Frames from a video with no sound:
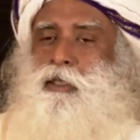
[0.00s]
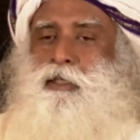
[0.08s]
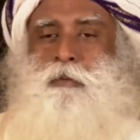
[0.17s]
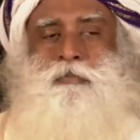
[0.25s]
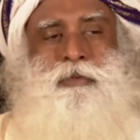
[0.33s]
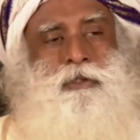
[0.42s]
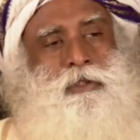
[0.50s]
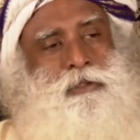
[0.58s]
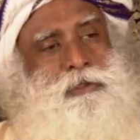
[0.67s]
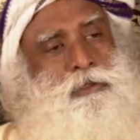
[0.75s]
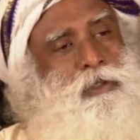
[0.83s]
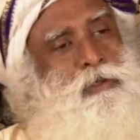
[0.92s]
They're putting
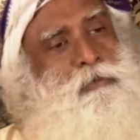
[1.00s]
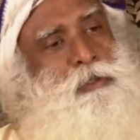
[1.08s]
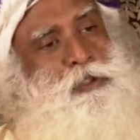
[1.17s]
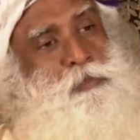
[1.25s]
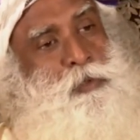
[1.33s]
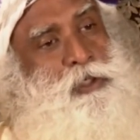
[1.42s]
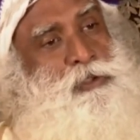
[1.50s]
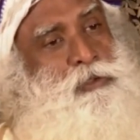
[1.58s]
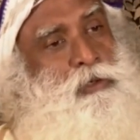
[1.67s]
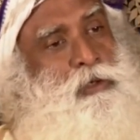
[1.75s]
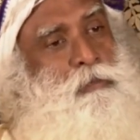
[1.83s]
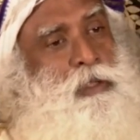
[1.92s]
so much
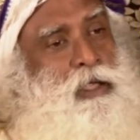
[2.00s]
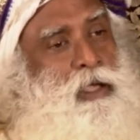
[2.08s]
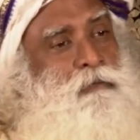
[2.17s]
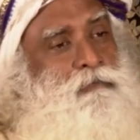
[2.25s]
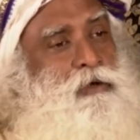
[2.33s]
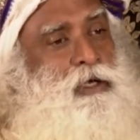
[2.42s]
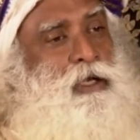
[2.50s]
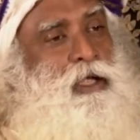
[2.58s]
pressure on me every